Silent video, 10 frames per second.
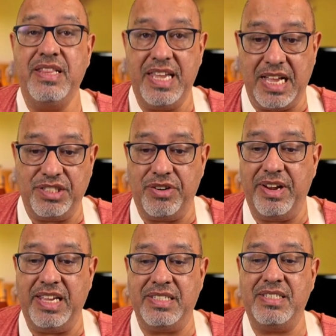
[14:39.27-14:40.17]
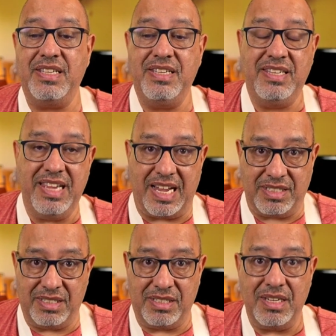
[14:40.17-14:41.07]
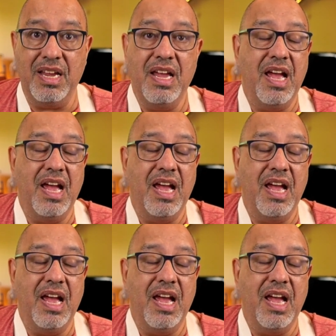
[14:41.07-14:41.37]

The answer is yes.